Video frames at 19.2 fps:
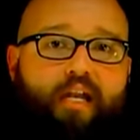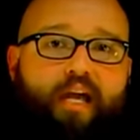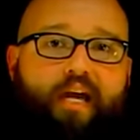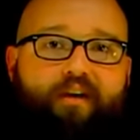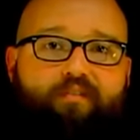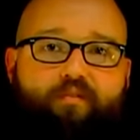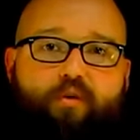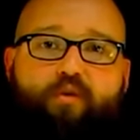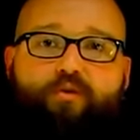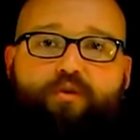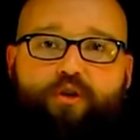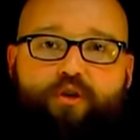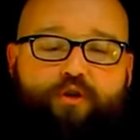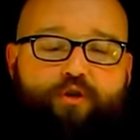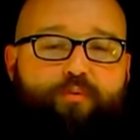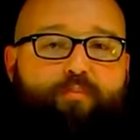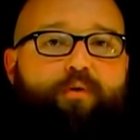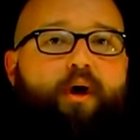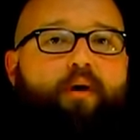leg
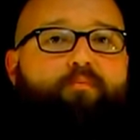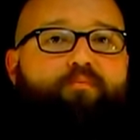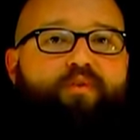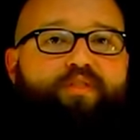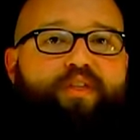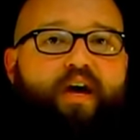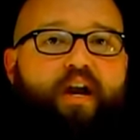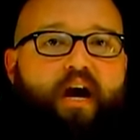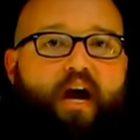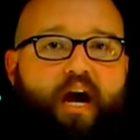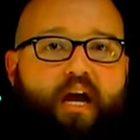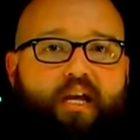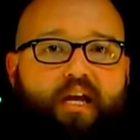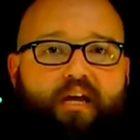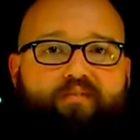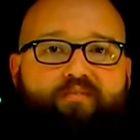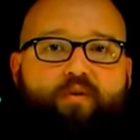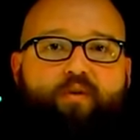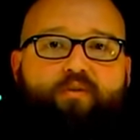voltage. The problem with that high
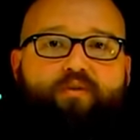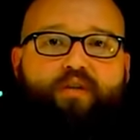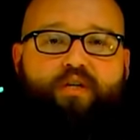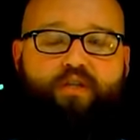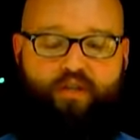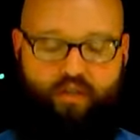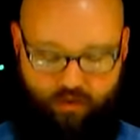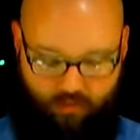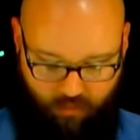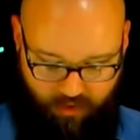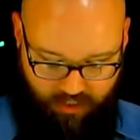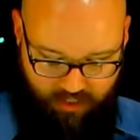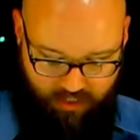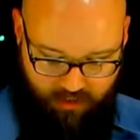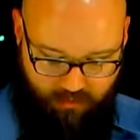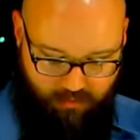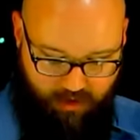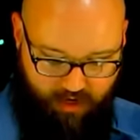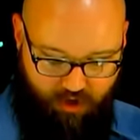leg voltage is we
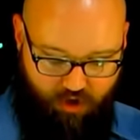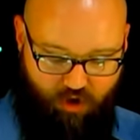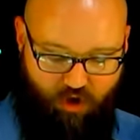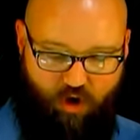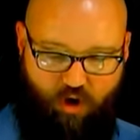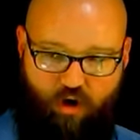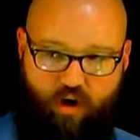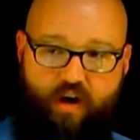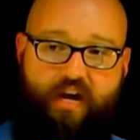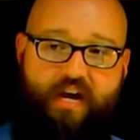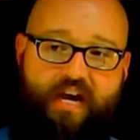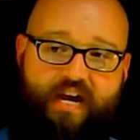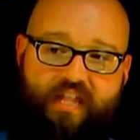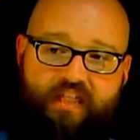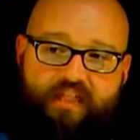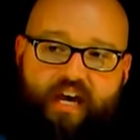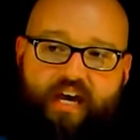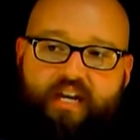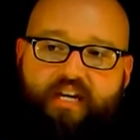need to make sure
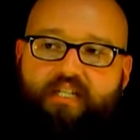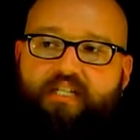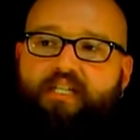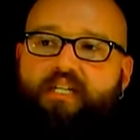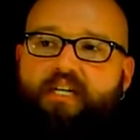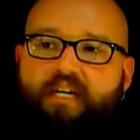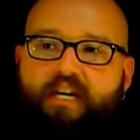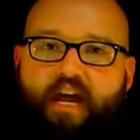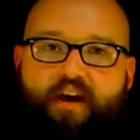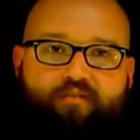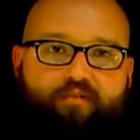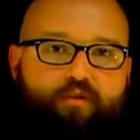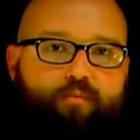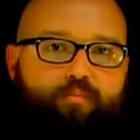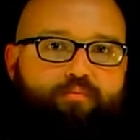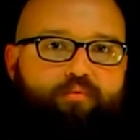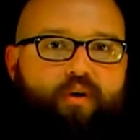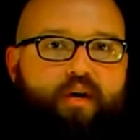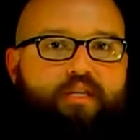that it's
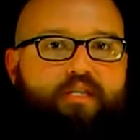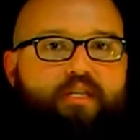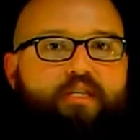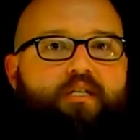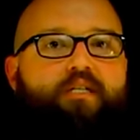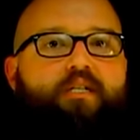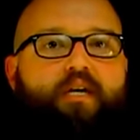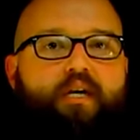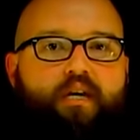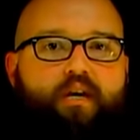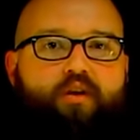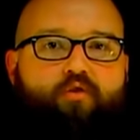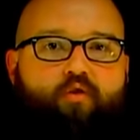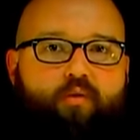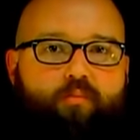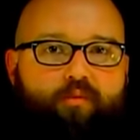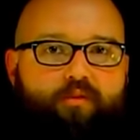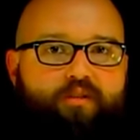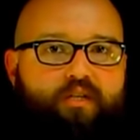never present in a
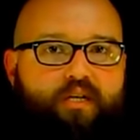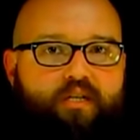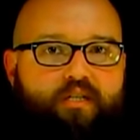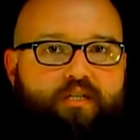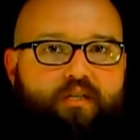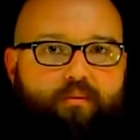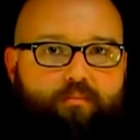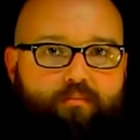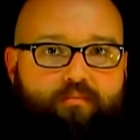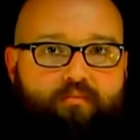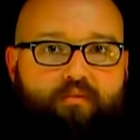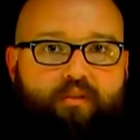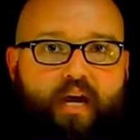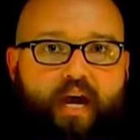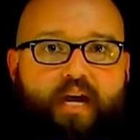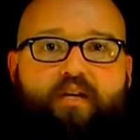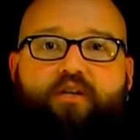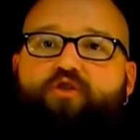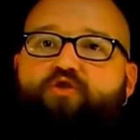normal system.
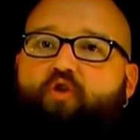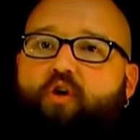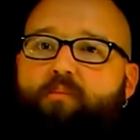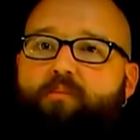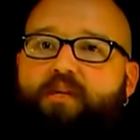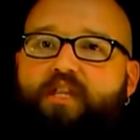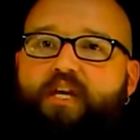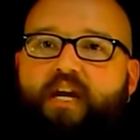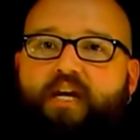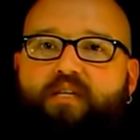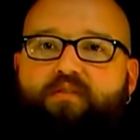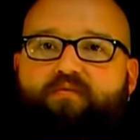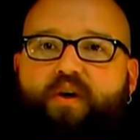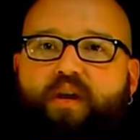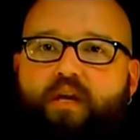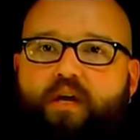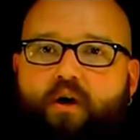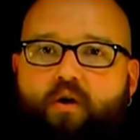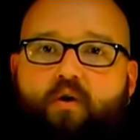Okay, join me in the next
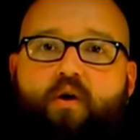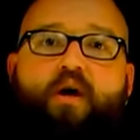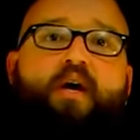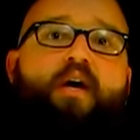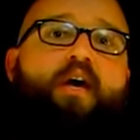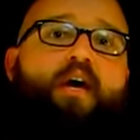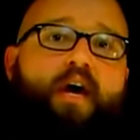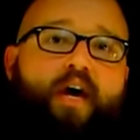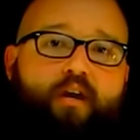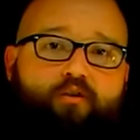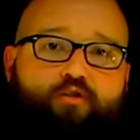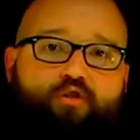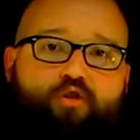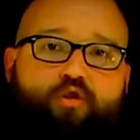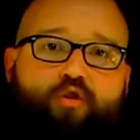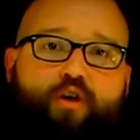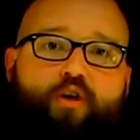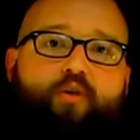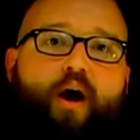video and I'll
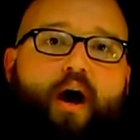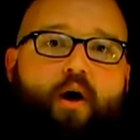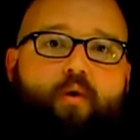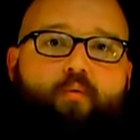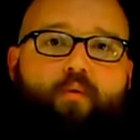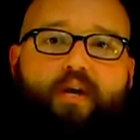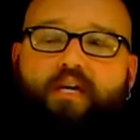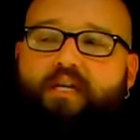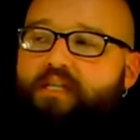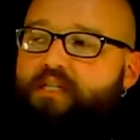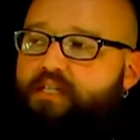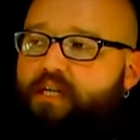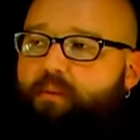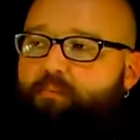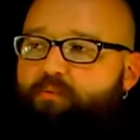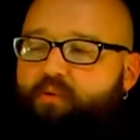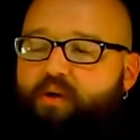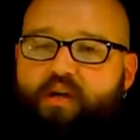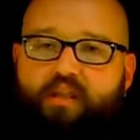show you how we can
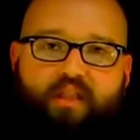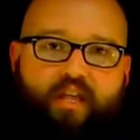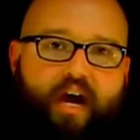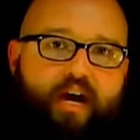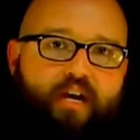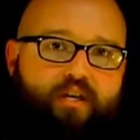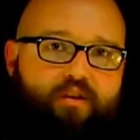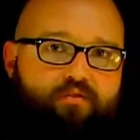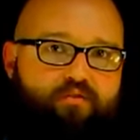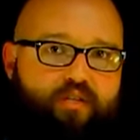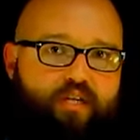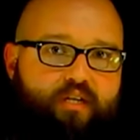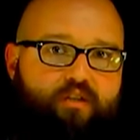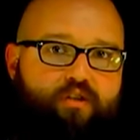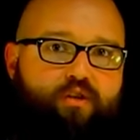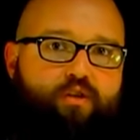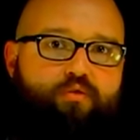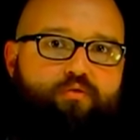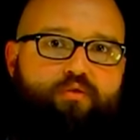separate that using
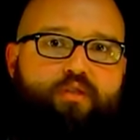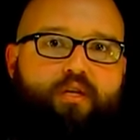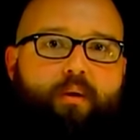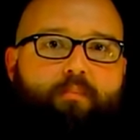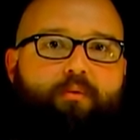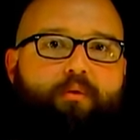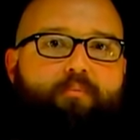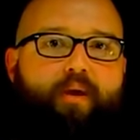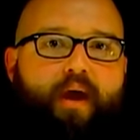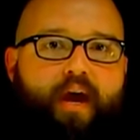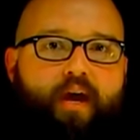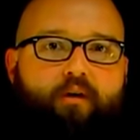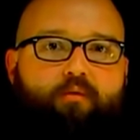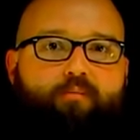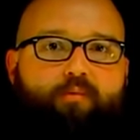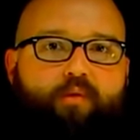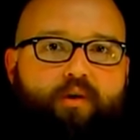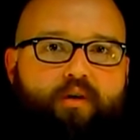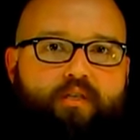two separate
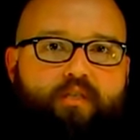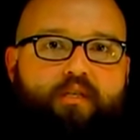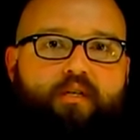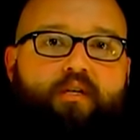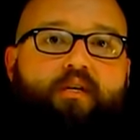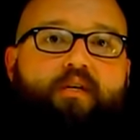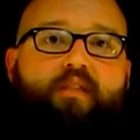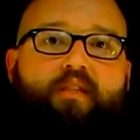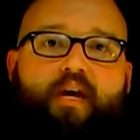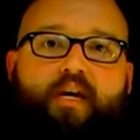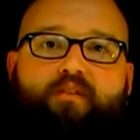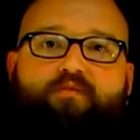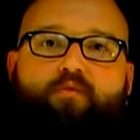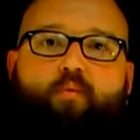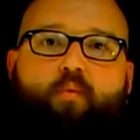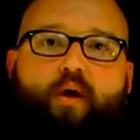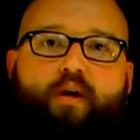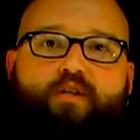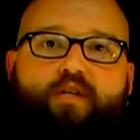panel boards. Thanks
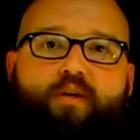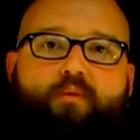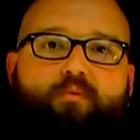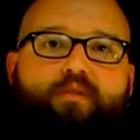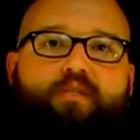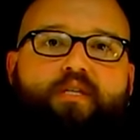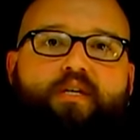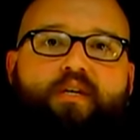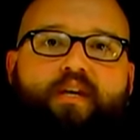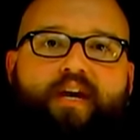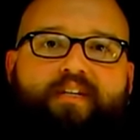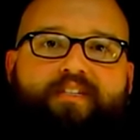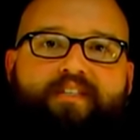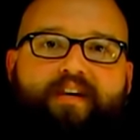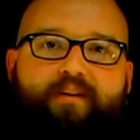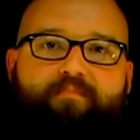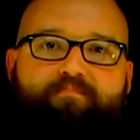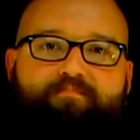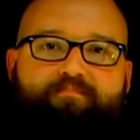for watching. We'll see you next
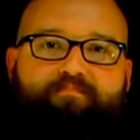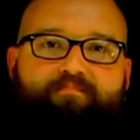time.